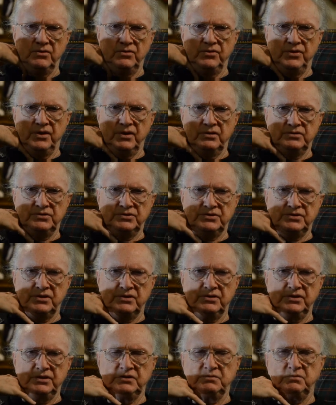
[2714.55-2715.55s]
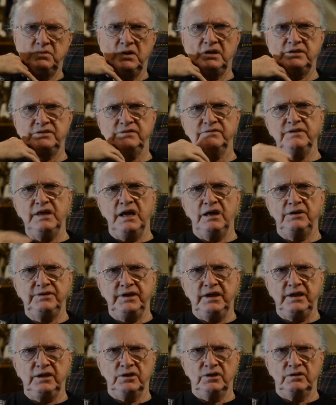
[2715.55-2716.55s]
Those 30 spots have now
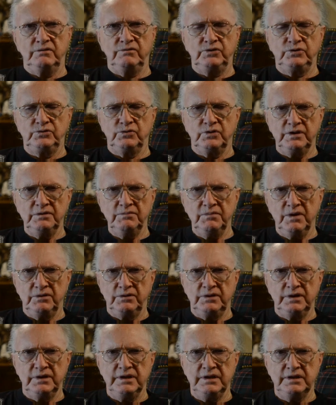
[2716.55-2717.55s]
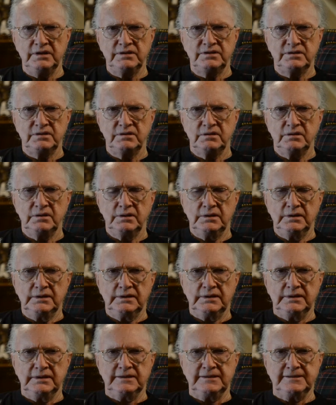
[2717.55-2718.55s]
taken over 20 million hits,
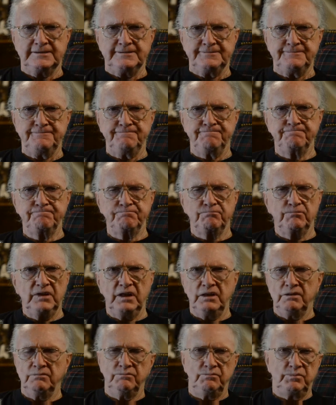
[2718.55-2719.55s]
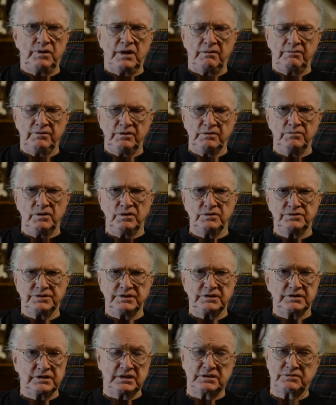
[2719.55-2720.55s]
and probably the most
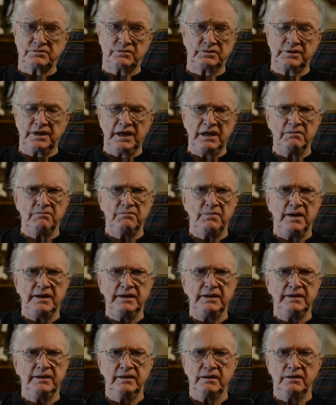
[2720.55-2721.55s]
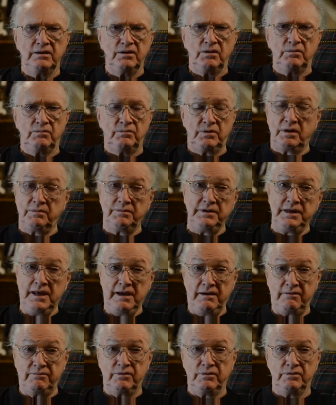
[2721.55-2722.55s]
successful campaign probably
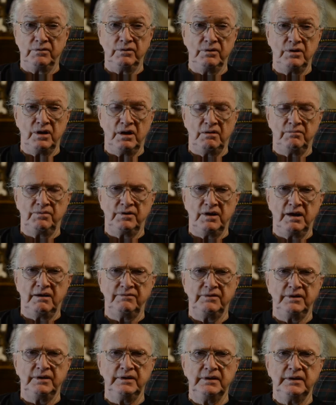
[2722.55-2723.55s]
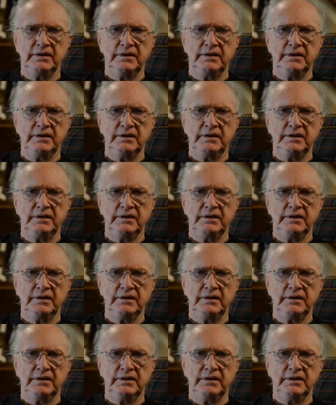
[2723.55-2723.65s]
ever in a nonprofit